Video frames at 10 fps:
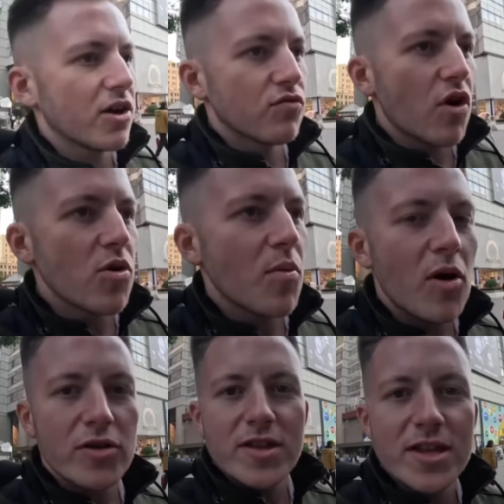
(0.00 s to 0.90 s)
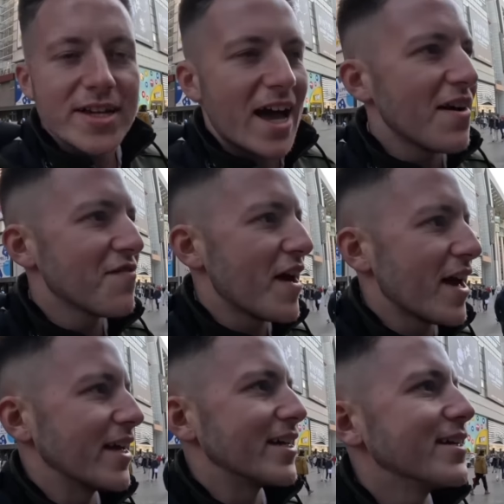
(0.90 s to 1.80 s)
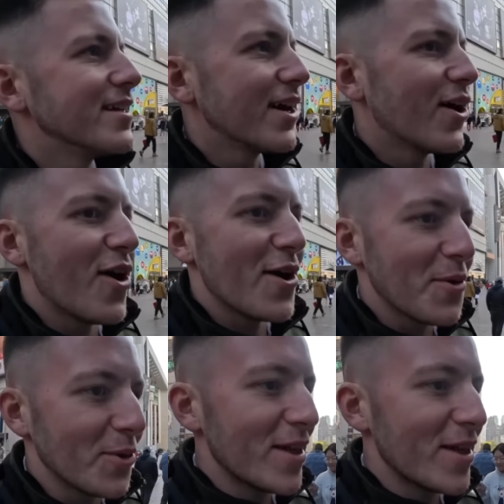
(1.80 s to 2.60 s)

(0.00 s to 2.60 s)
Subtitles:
a robot cafe. All right, well,